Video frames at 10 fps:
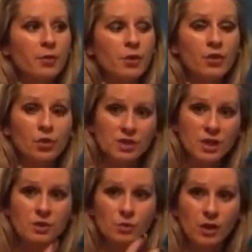where those
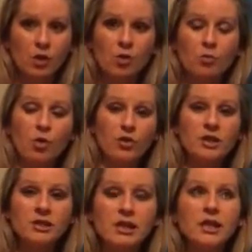things will come more
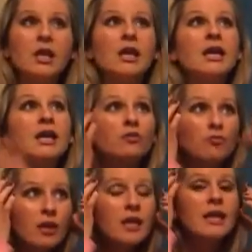easily, it
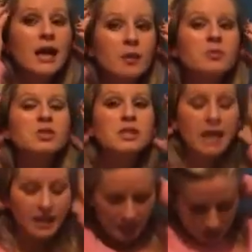really helps to
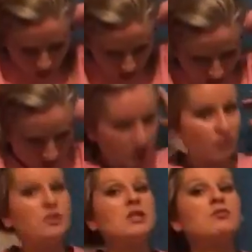get into the habit
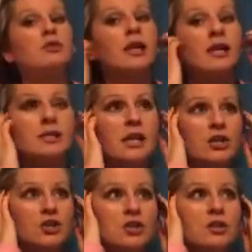of deep
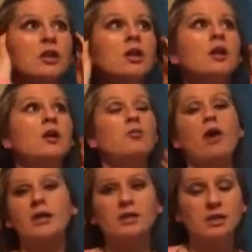relaxation,
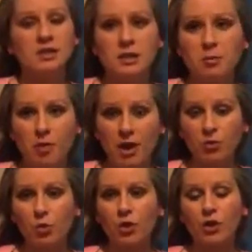practice deep
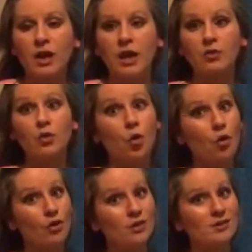breath work, and of
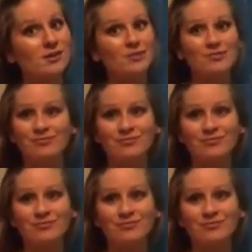course,